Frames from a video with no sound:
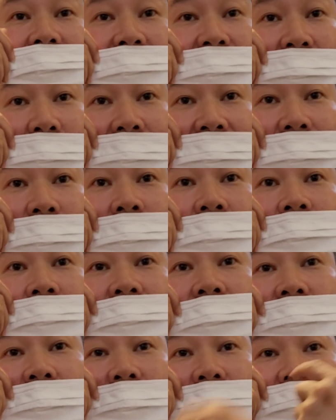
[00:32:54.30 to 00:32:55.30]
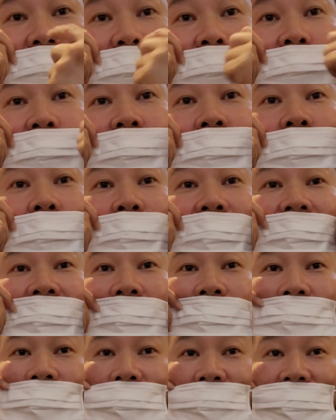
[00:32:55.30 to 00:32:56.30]
your mouth, your nose open
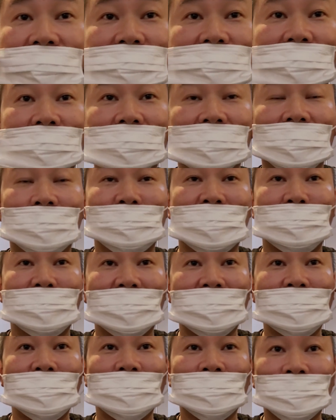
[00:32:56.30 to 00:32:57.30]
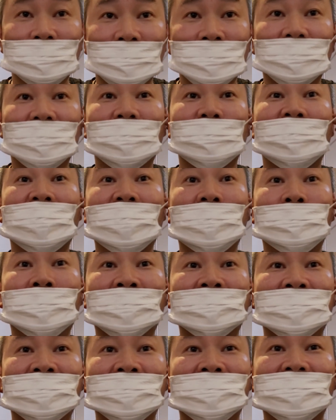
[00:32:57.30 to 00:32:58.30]
up. So a lot of people wearing
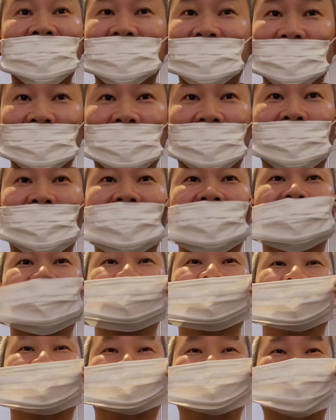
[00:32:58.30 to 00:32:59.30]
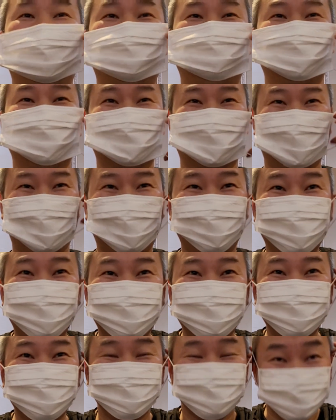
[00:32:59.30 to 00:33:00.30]
mask like this, not right. To cover,
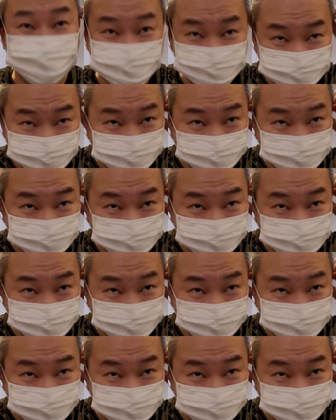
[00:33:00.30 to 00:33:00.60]
if